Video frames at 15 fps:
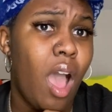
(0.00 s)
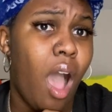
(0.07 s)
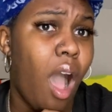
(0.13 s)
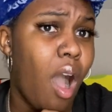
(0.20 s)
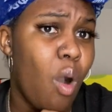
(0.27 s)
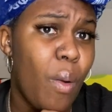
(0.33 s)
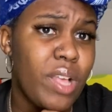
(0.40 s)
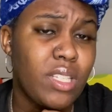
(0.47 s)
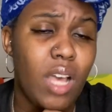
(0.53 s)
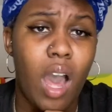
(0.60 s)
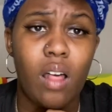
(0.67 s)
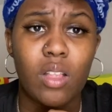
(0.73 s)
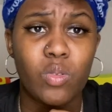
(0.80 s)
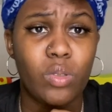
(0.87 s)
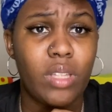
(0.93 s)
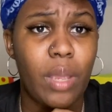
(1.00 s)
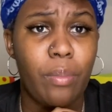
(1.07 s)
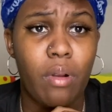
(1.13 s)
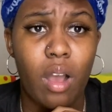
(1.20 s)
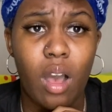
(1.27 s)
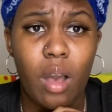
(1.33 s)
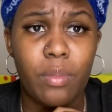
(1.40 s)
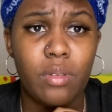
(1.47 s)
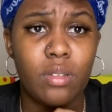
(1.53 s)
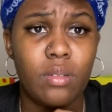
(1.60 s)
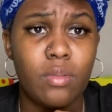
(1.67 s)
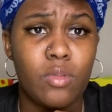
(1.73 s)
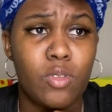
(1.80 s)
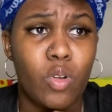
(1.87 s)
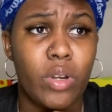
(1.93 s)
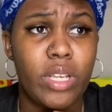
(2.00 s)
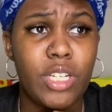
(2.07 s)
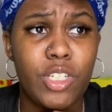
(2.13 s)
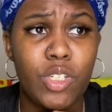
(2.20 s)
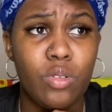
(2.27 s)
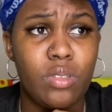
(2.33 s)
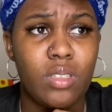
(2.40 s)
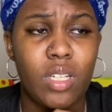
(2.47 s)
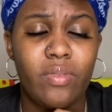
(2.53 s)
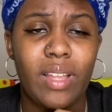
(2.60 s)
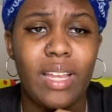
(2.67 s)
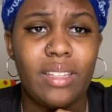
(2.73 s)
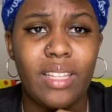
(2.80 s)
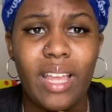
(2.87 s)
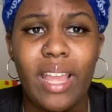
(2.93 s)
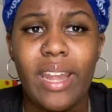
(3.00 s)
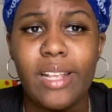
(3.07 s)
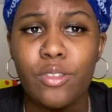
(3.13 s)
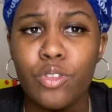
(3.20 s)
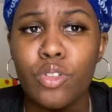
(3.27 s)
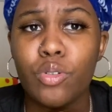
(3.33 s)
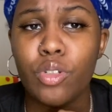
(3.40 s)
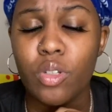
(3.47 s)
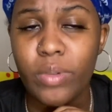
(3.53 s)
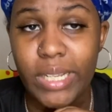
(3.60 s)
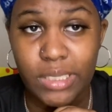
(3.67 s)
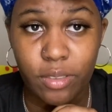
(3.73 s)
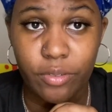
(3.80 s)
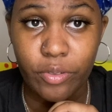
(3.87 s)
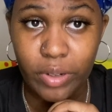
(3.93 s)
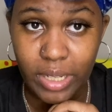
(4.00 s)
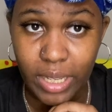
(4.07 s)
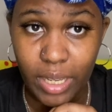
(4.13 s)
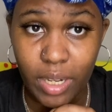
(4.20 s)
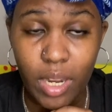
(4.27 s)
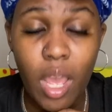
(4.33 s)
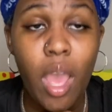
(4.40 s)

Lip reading: always call us with their problems or issues and stuff like that. And that's what you do as a friend.